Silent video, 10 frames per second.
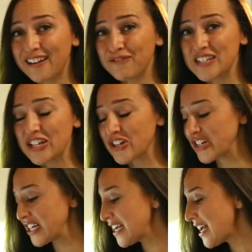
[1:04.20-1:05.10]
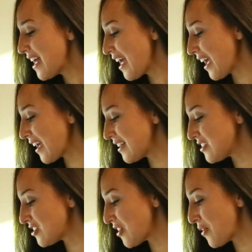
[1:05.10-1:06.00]
of dinner. And
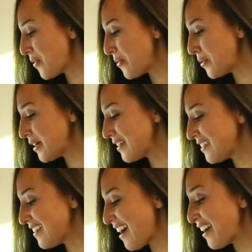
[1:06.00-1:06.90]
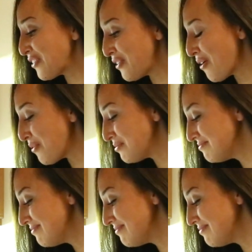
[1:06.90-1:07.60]
so I don't know.